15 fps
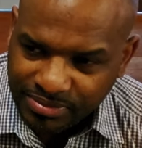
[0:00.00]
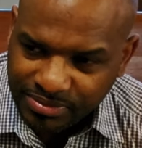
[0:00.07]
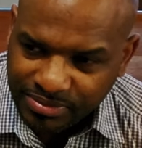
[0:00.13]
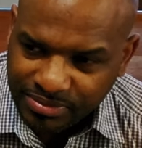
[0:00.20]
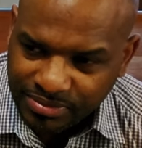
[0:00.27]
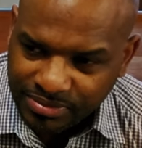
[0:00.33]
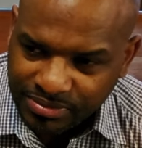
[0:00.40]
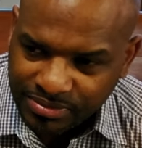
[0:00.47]

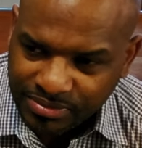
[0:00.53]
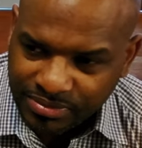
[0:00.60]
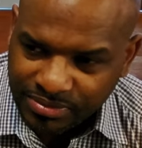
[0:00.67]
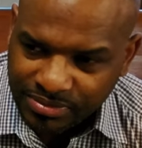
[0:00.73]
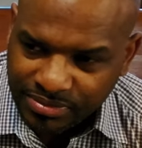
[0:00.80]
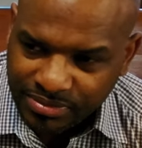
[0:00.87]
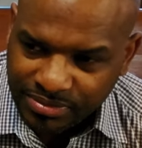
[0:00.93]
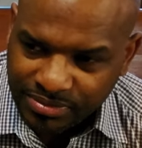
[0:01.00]

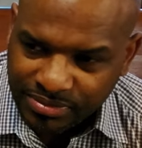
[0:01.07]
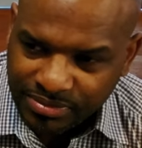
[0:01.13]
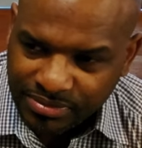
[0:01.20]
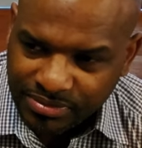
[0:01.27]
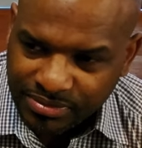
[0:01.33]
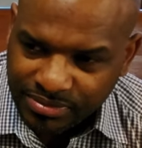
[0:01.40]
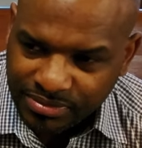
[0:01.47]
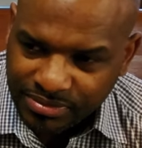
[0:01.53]

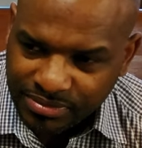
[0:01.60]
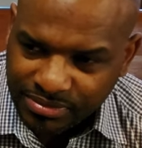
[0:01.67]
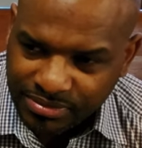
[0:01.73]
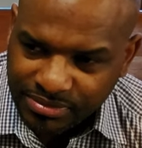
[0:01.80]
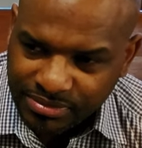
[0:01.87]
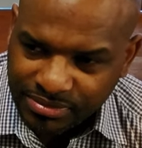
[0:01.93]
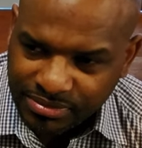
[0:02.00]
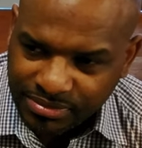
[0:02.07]

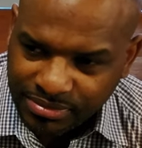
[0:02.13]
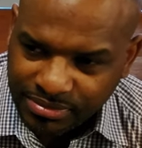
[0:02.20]
(silent)